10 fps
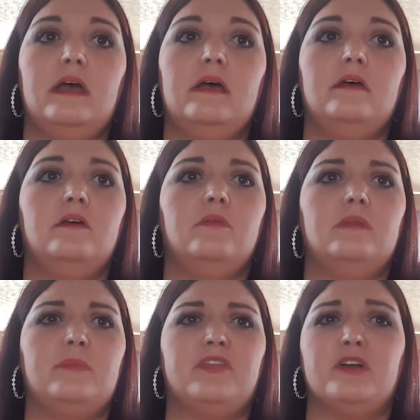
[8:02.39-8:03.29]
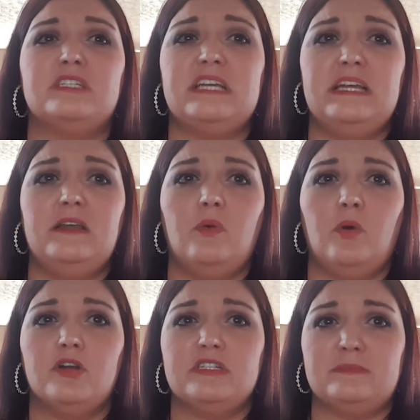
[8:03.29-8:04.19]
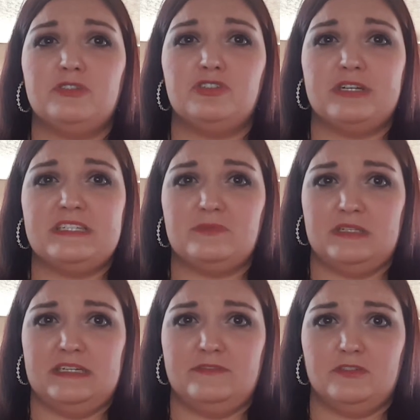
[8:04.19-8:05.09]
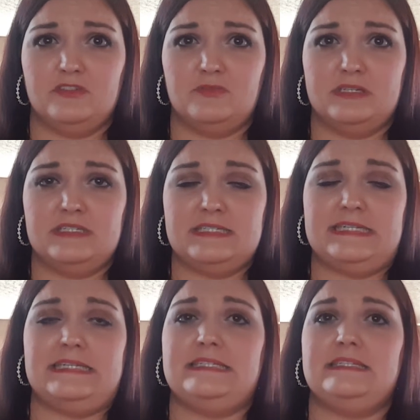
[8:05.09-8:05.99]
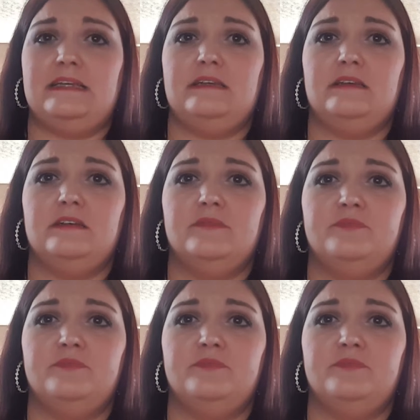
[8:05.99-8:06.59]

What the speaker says: Number 13, what are some stress relievers when TTCing?